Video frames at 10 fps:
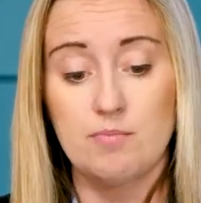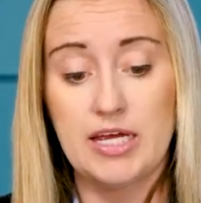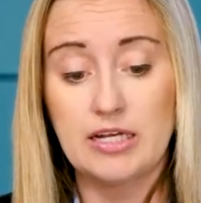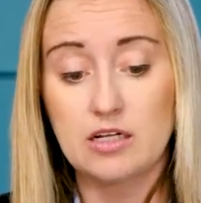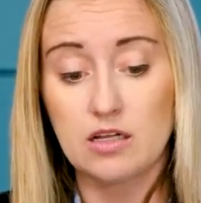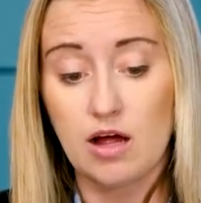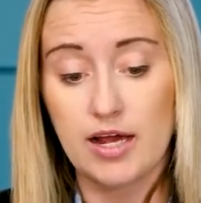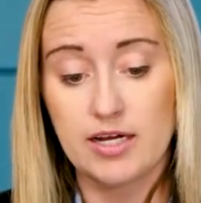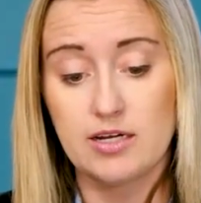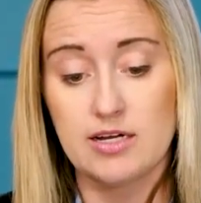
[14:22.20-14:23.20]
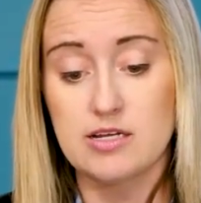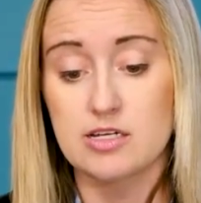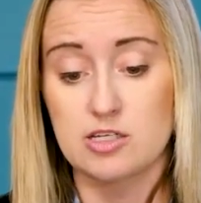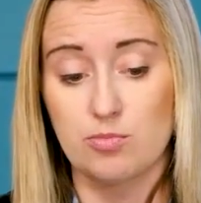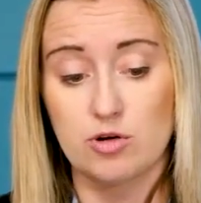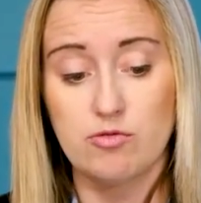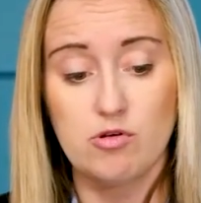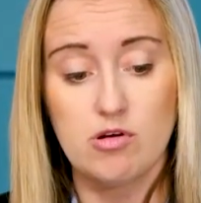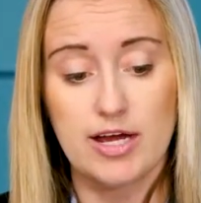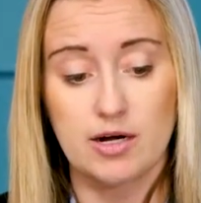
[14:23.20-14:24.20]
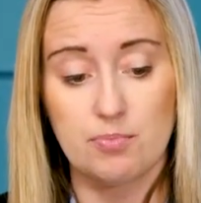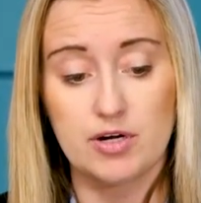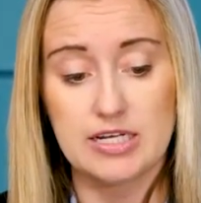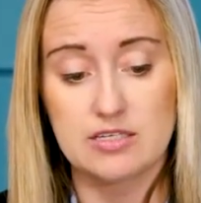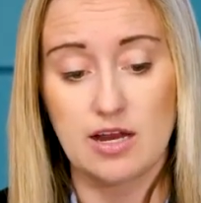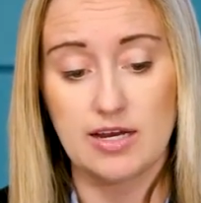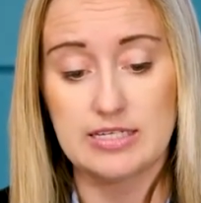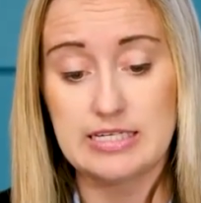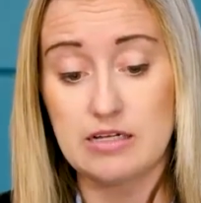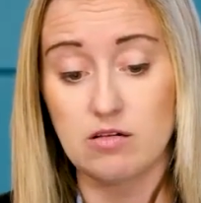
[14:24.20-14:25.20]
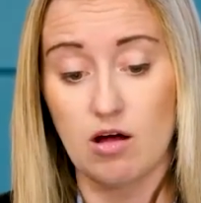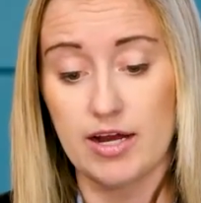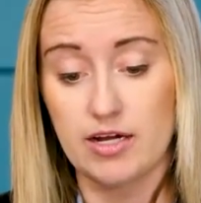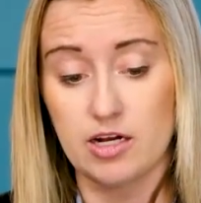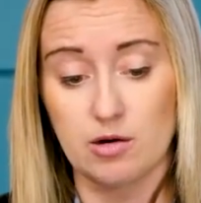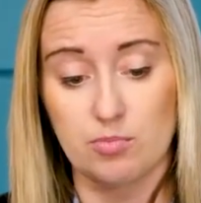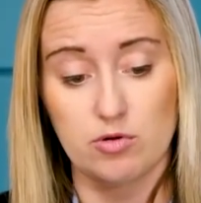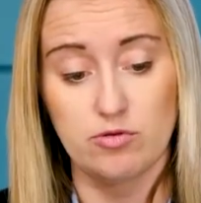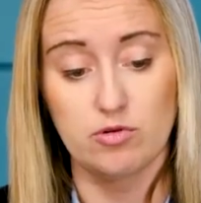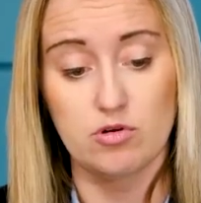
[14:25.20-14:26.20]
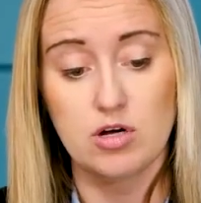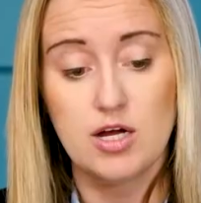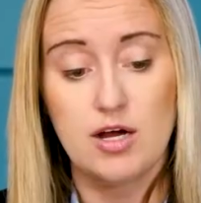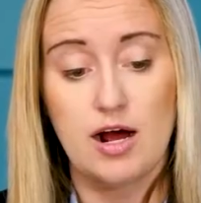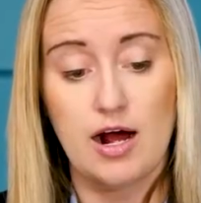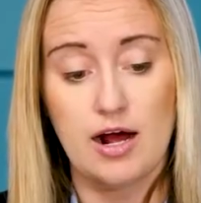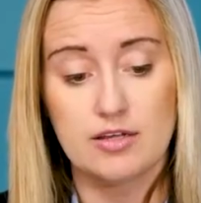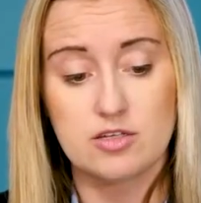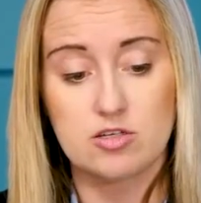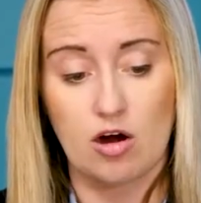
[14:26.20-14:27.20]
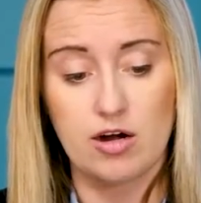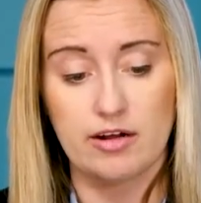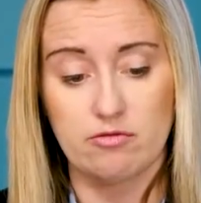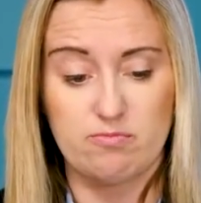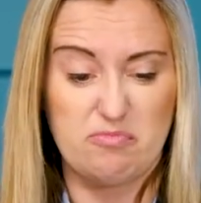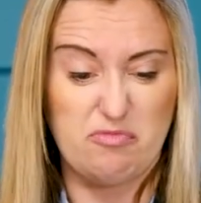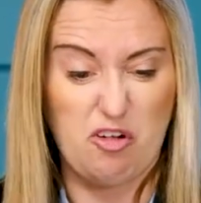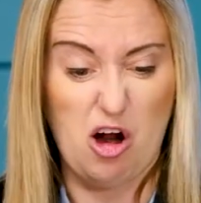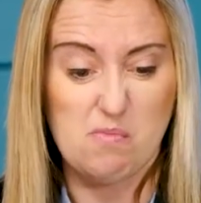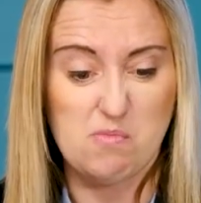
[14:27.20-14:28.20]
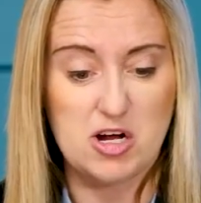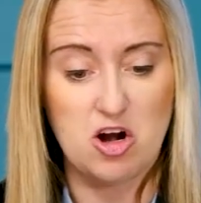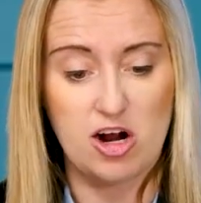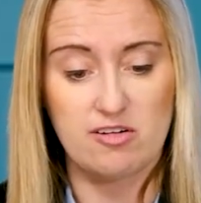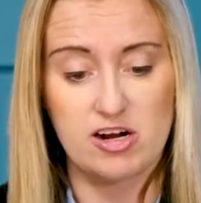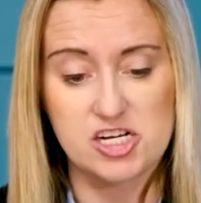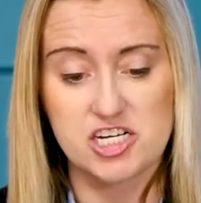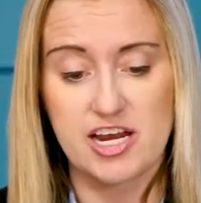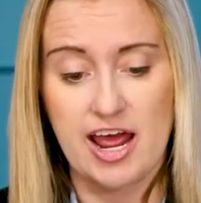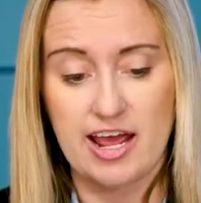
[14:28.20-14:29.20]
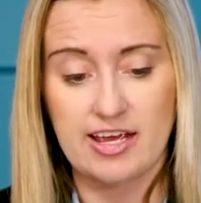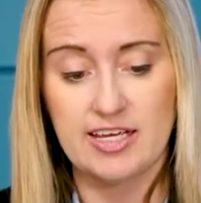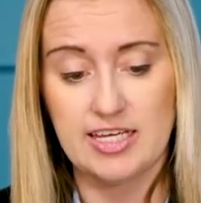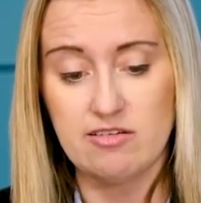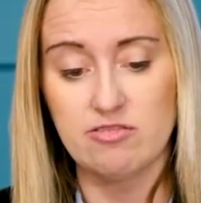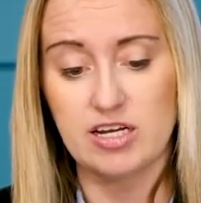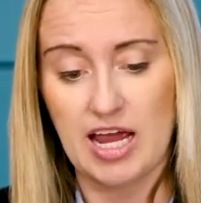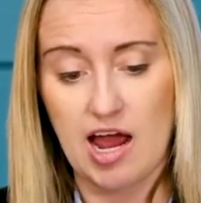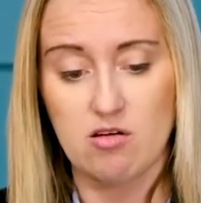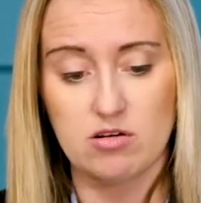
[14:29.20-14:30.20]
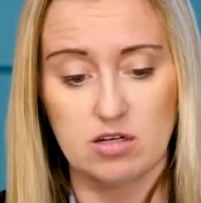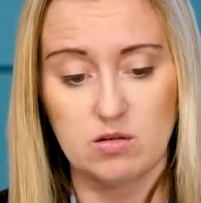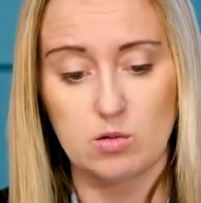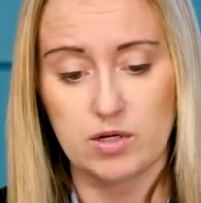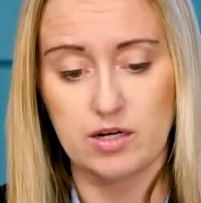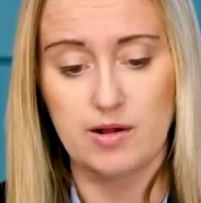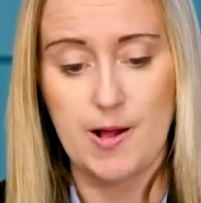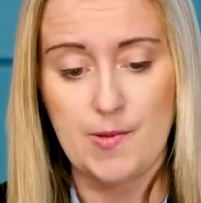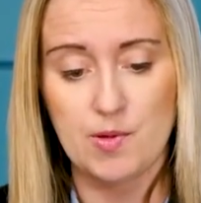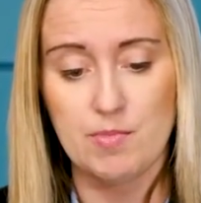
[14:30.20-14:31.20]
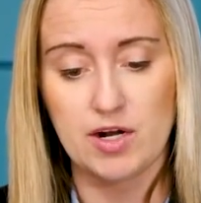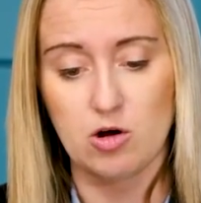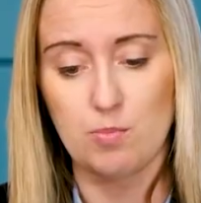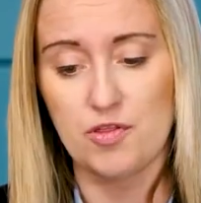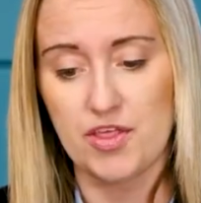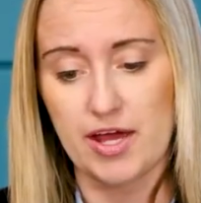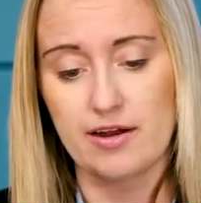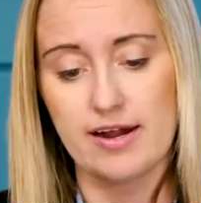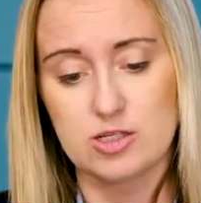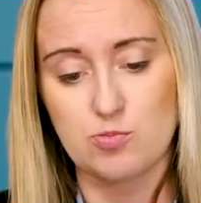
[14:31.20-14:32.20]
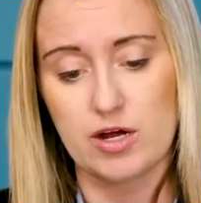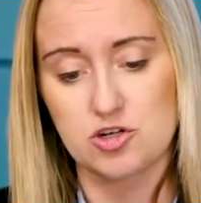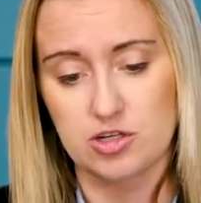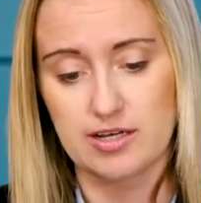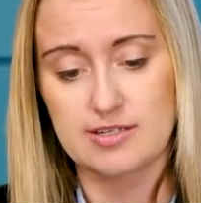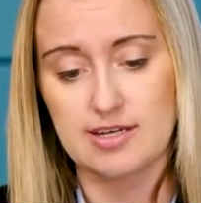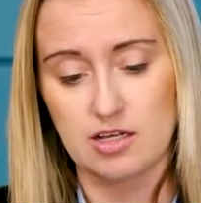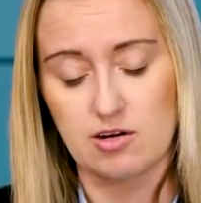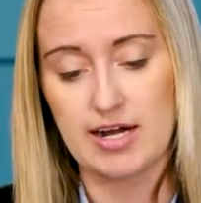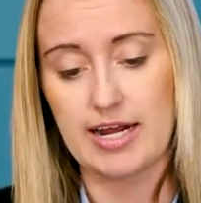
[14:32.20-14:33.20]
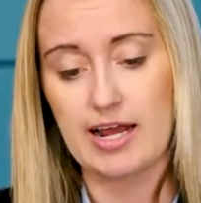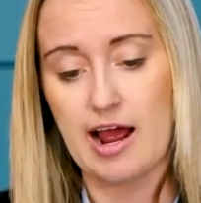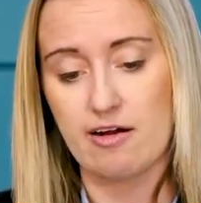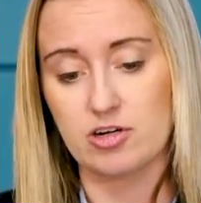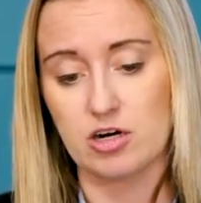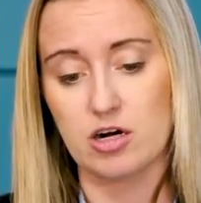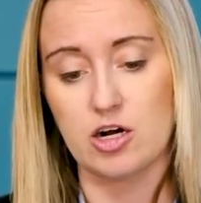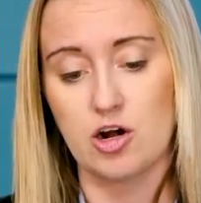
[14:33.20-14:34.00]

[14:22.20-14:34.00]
incline in disapproval and a pretty steady decline in approval, starting from Inauguration Day, evening out a little bit in the middle, but then especially accelerating after